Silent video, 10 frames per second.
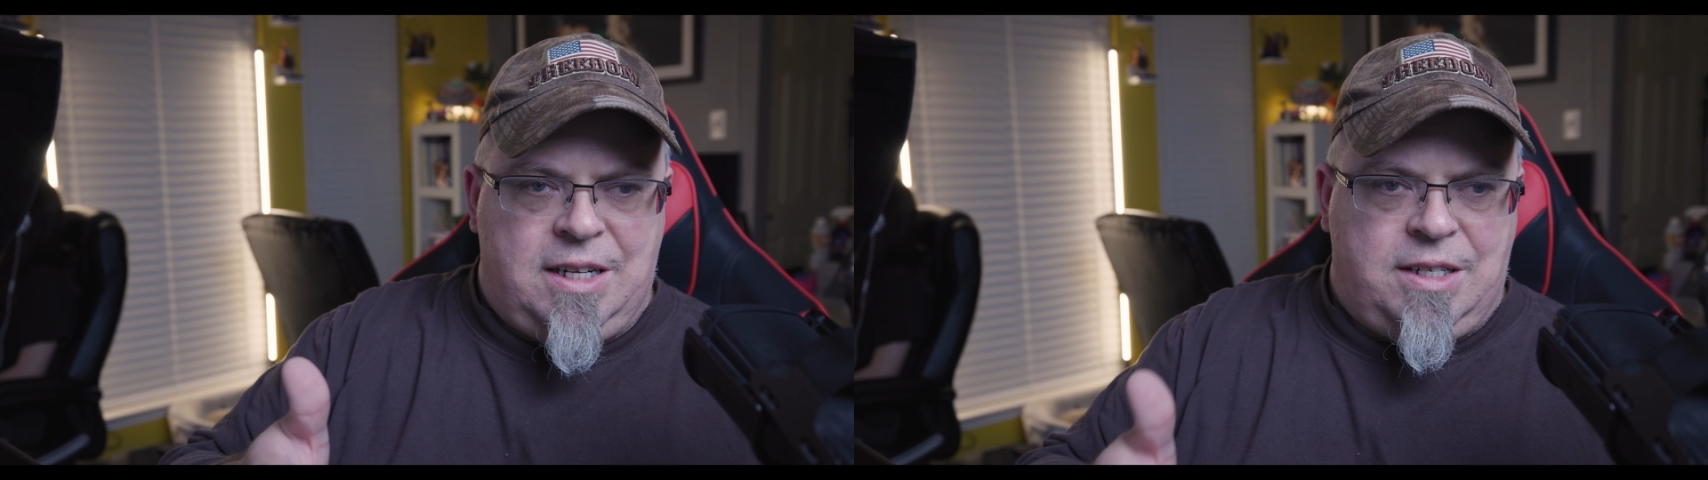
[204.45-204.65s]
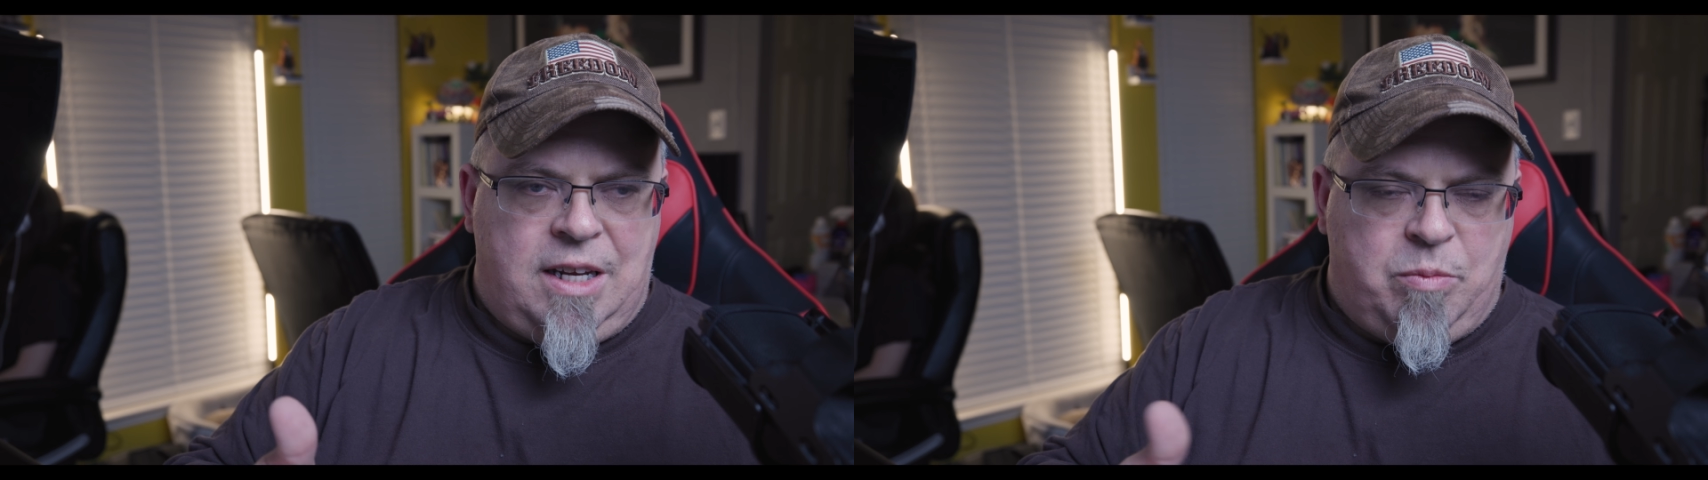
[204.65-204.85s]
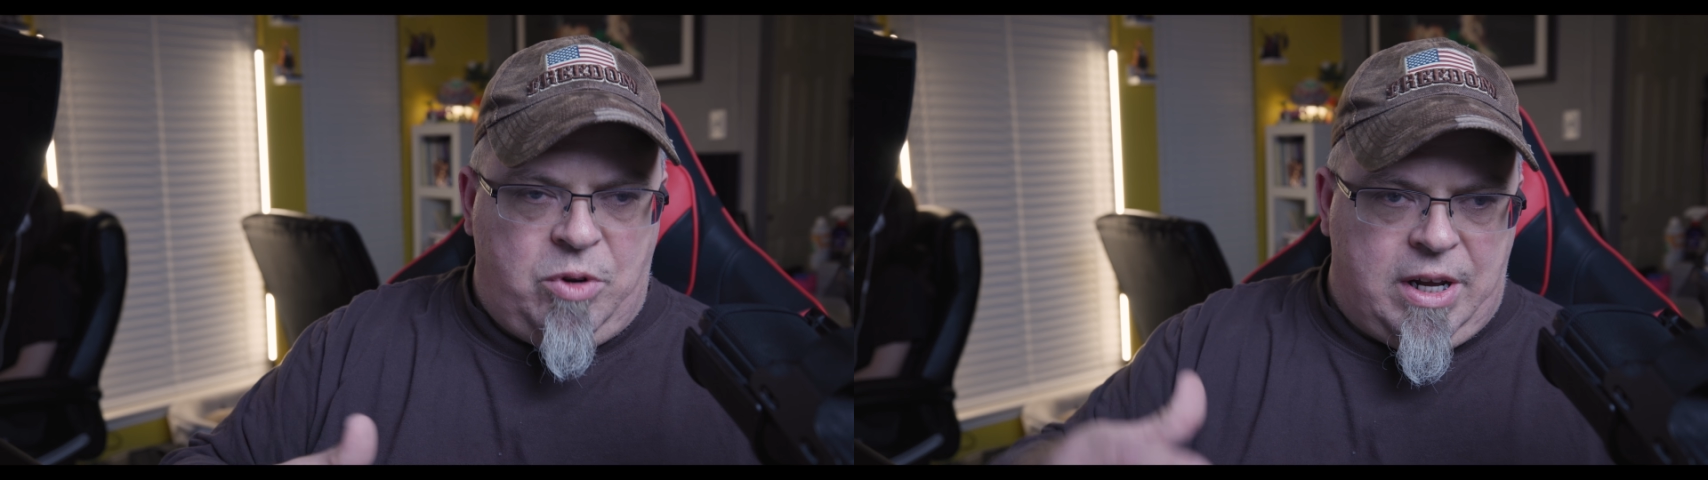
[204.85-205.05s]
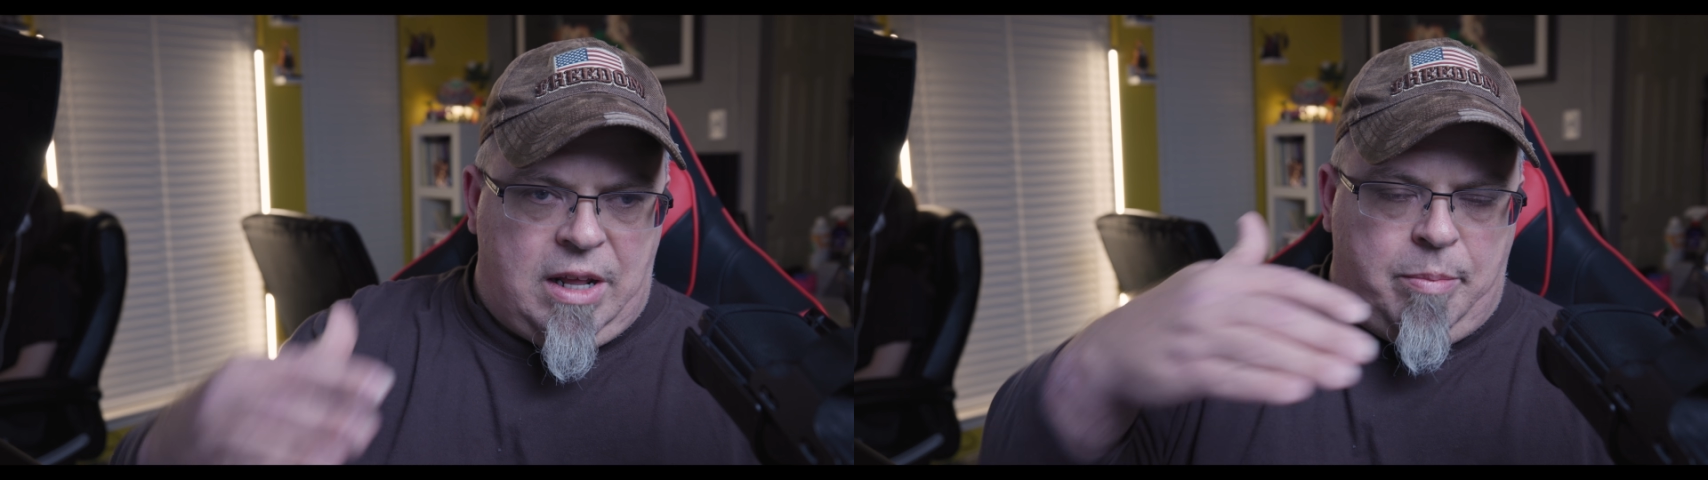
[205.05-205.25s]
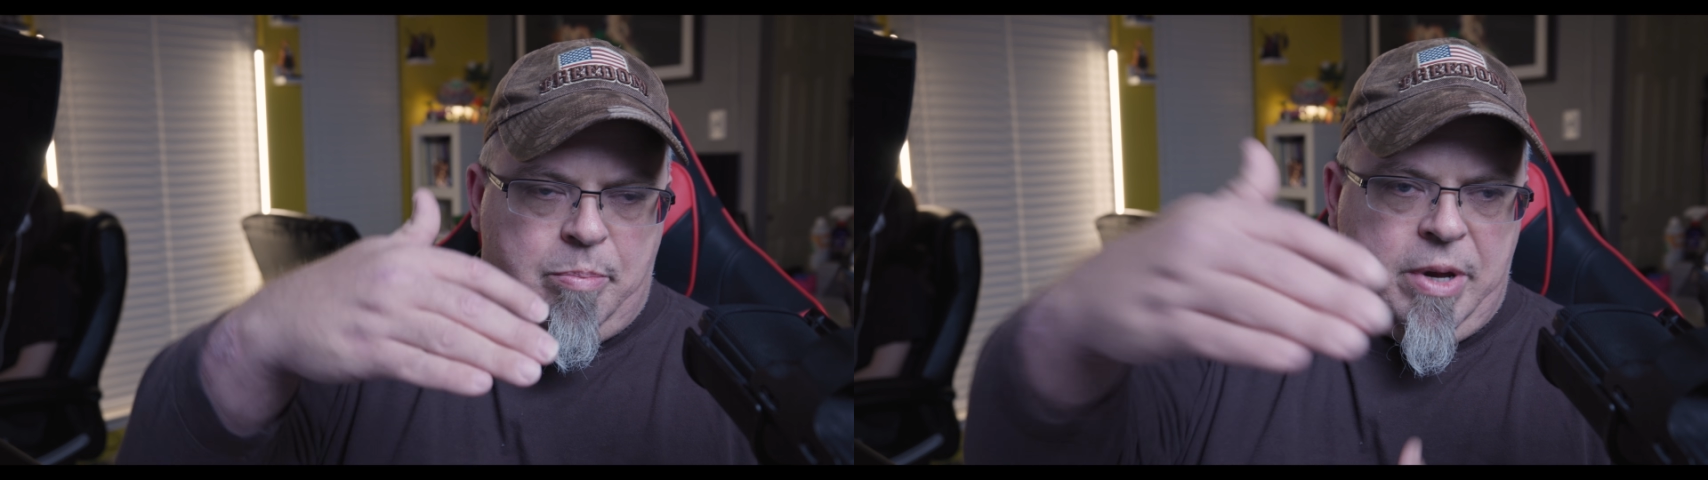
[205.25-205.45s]
to 10 when you
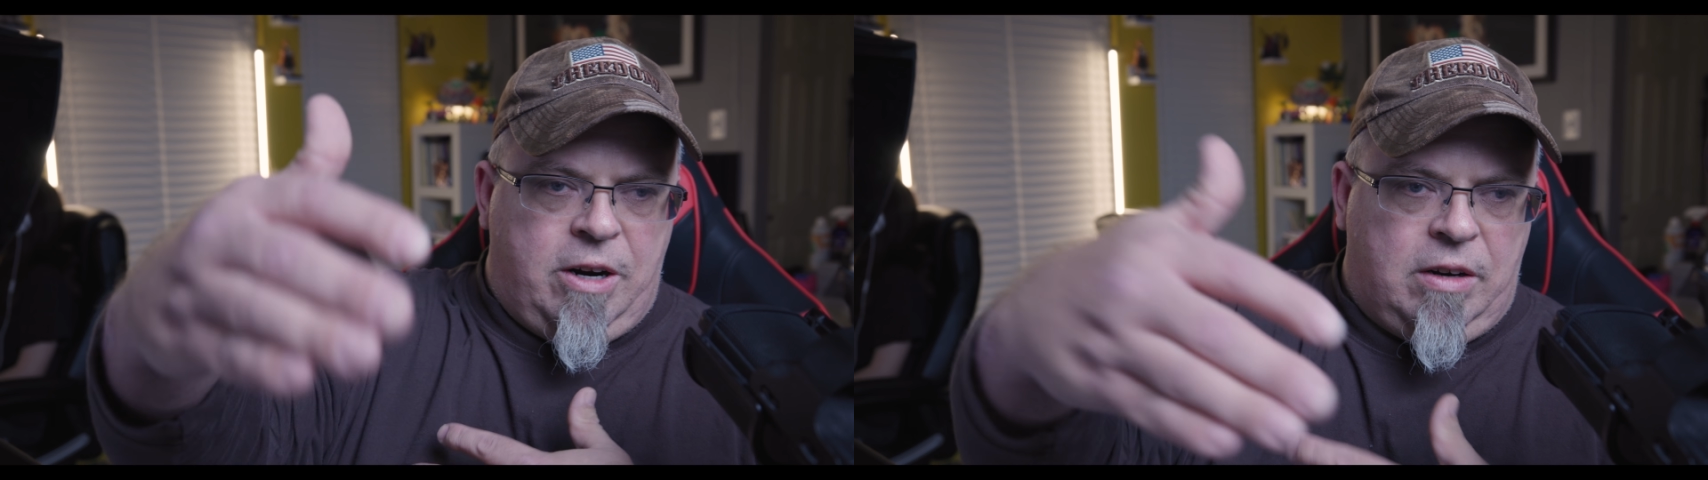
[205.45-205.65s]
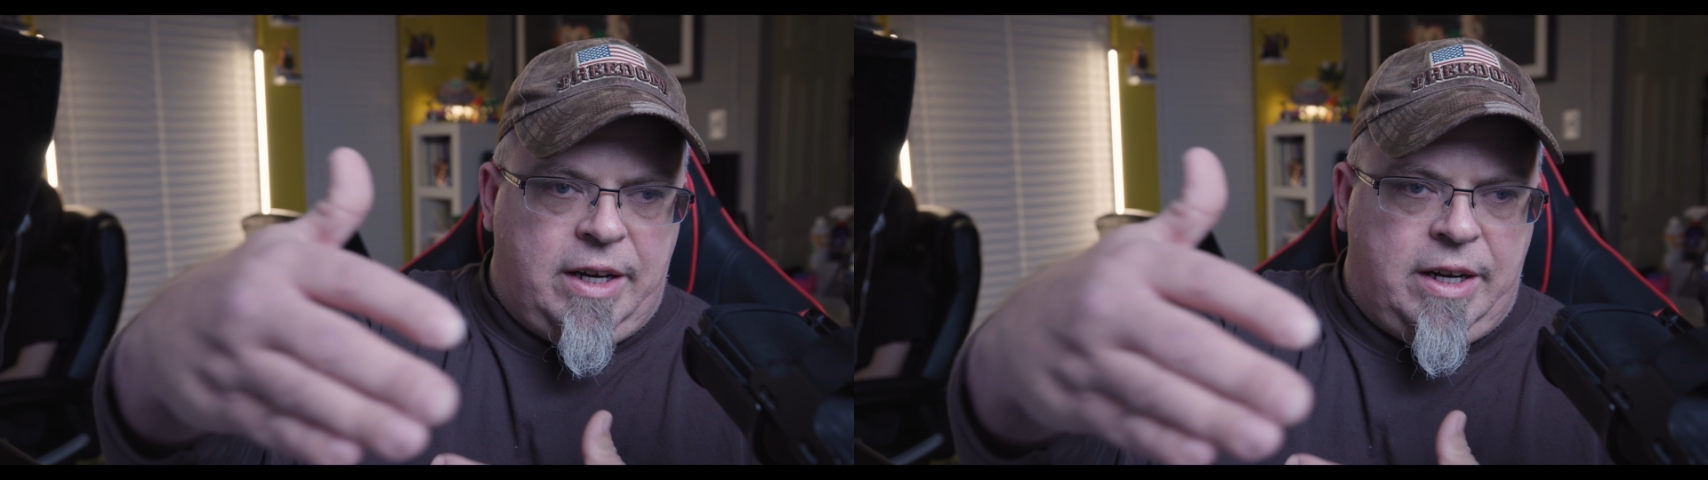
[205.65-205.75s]
got a bigger